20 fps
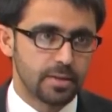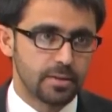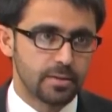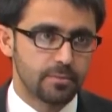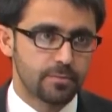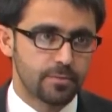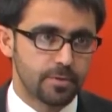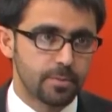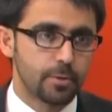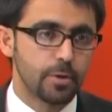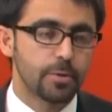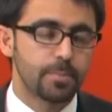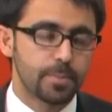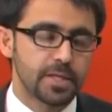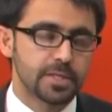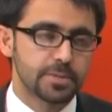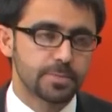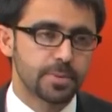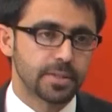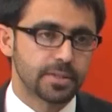from your
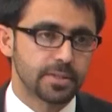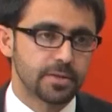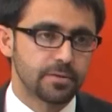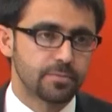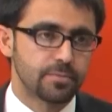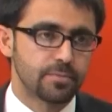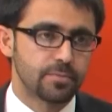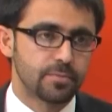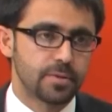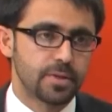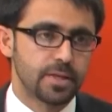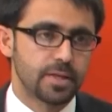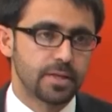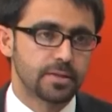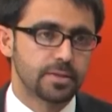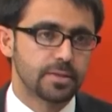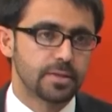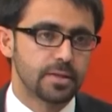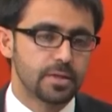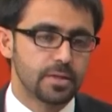perspective,
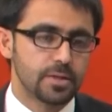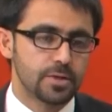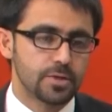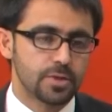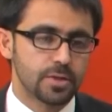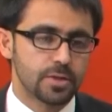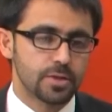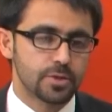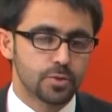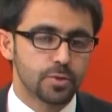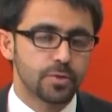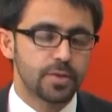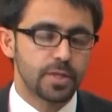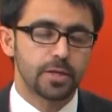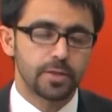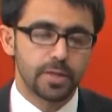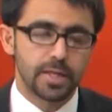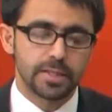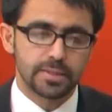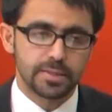that should the
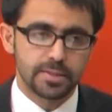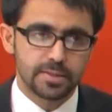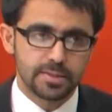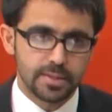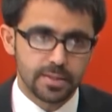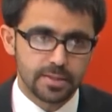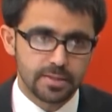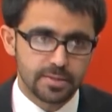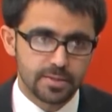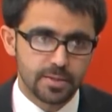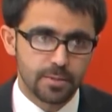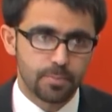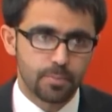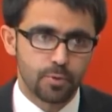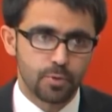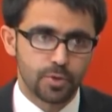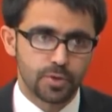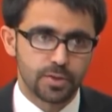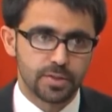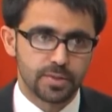United States
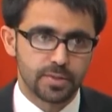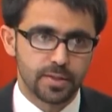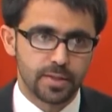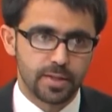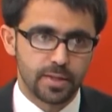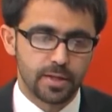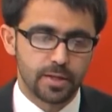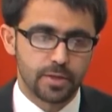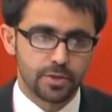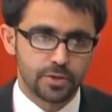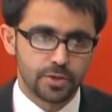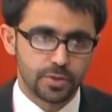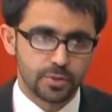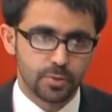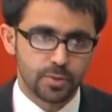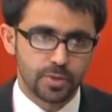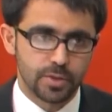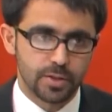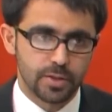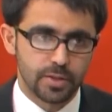support the
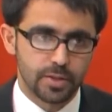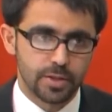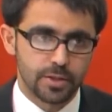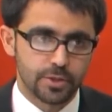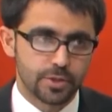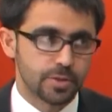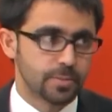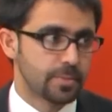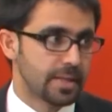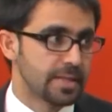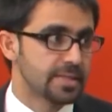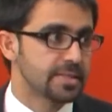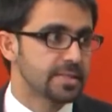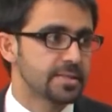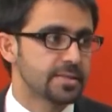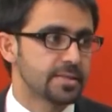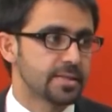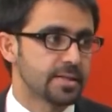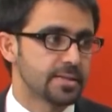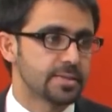KRG-Turkey relationship? As he
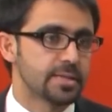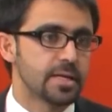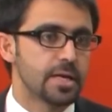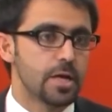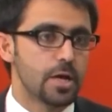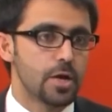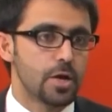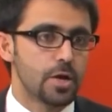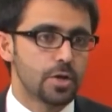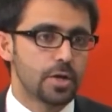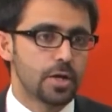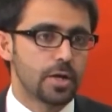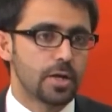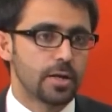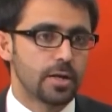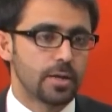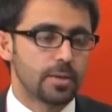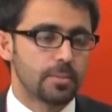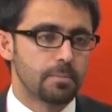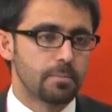says,
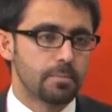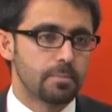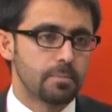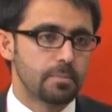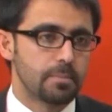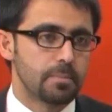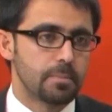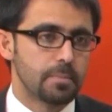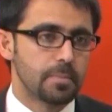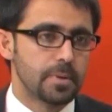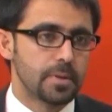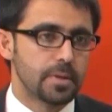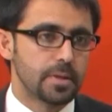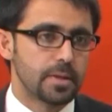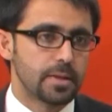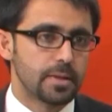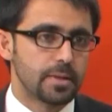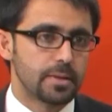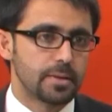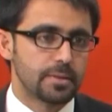the
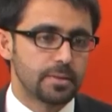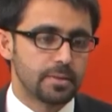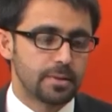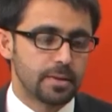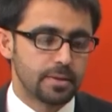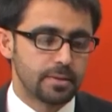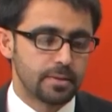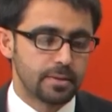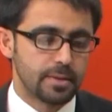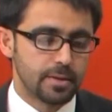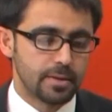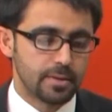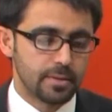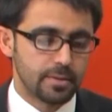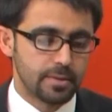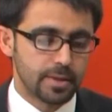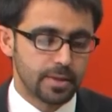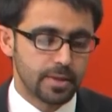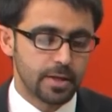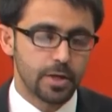
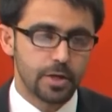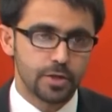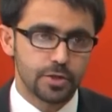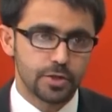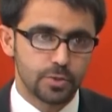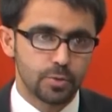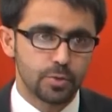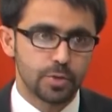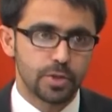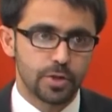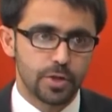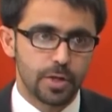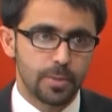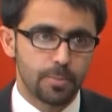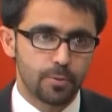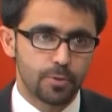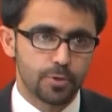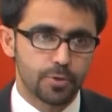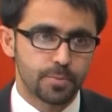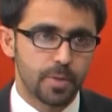KRG-Turkey
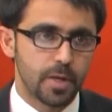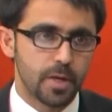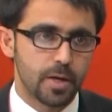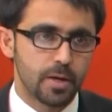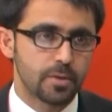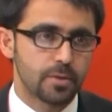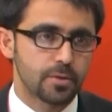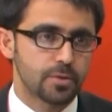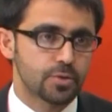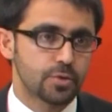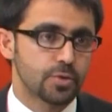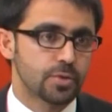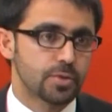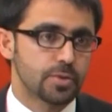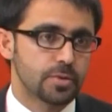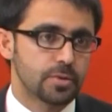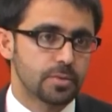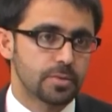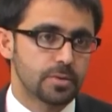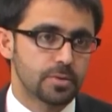rapprochement
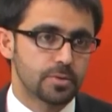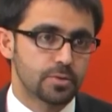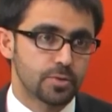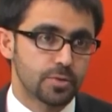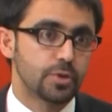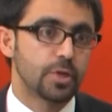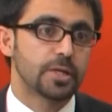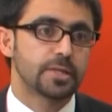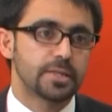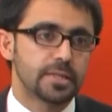should not